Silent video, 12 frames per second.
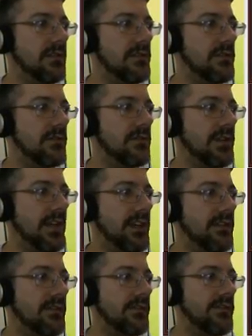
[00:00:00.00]
so you
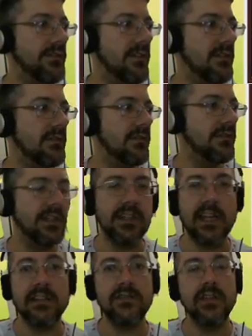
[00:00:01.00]
can follow on the
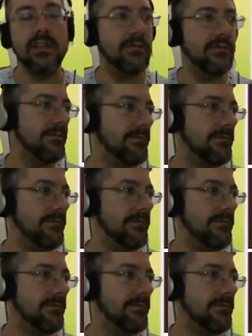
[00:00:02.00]
next video.